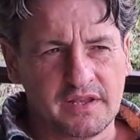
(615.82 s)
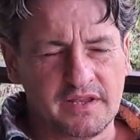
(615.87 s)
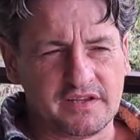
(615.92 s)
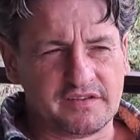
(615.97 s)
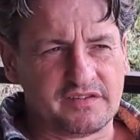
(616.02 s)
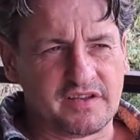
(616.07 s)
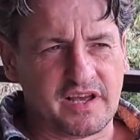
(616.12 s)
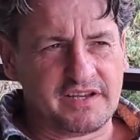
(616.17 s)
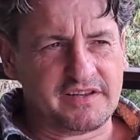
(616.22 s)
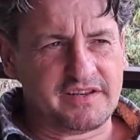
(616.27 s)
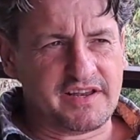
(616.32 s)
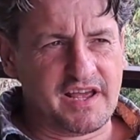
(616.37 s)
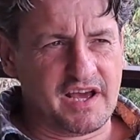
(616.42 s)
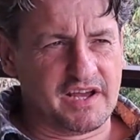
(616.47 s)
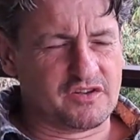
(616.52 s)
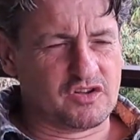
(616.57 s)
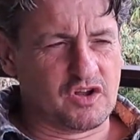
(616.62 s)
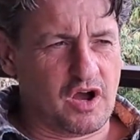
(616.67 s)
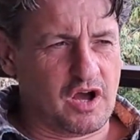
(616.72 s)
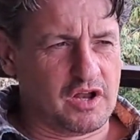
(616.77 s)
this
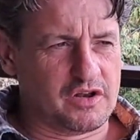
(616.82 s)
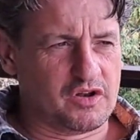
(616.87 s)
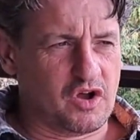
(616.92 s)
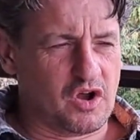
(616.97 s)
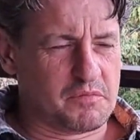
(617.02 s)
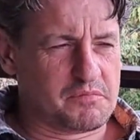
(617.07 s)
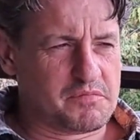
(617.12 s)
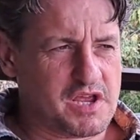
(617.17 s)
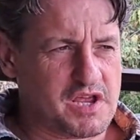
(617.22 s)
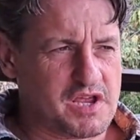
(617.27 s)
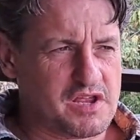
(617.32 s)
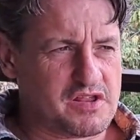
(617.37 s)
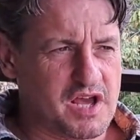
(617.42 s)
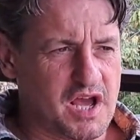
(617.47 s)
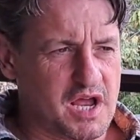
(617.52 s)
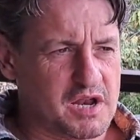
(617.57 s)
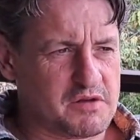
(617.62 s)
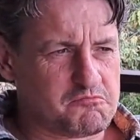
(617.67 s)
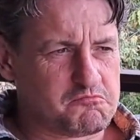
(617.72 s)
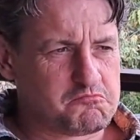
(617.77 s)
idea dawned on me
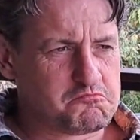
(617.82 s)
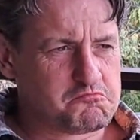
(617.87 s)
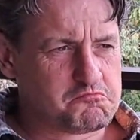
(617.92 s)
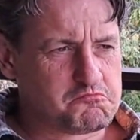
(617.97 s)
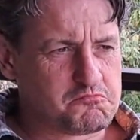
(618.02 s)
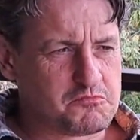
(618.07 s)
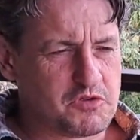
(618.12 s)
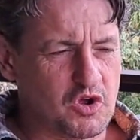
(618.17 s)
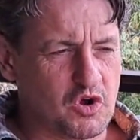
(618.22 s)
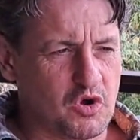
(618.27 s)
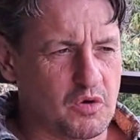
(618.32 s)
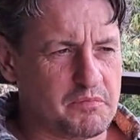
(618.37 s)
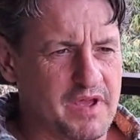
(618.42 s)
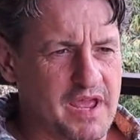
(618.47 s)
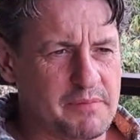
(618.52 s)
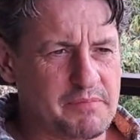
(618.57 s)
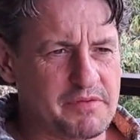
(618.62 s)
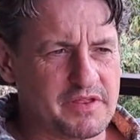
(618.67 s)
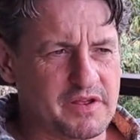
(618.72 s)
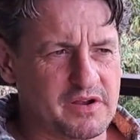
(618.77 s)
that,
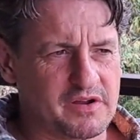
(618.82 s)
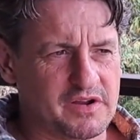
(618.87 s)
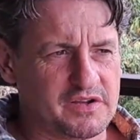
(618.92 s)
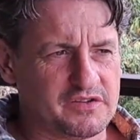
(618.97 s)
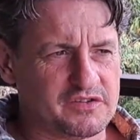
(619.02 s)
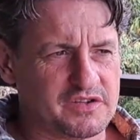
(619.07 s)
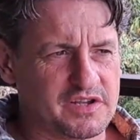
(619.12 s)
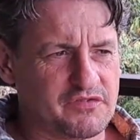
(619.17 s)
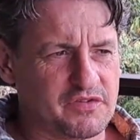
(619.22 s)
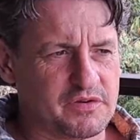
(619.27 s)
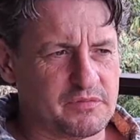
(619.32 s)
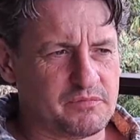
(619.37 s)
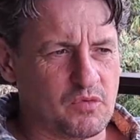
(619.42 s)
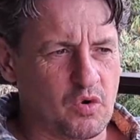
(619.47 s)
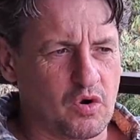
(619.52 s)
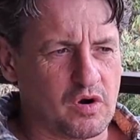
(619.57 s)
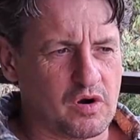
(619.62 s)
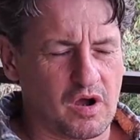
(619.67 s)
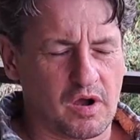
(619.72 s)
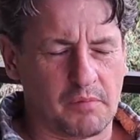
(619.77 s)
maybe there is even
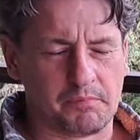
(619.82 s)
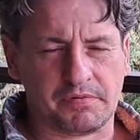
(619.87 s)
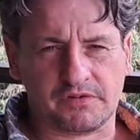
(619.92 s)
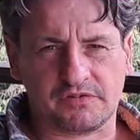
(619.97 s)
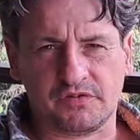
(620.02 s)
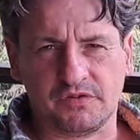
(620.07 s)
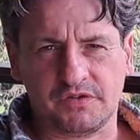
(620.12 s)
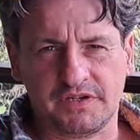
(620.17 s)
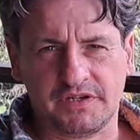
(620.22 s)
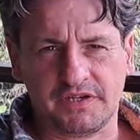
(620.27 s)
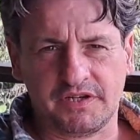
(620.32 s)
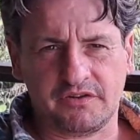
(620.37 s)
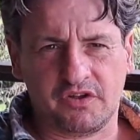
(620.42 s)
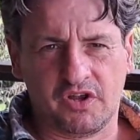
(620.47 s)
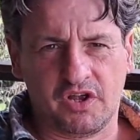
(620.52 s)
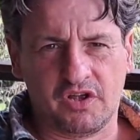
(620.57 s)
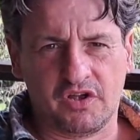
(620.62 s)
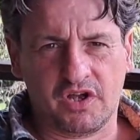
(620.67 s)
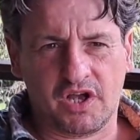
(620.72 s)
more opportunity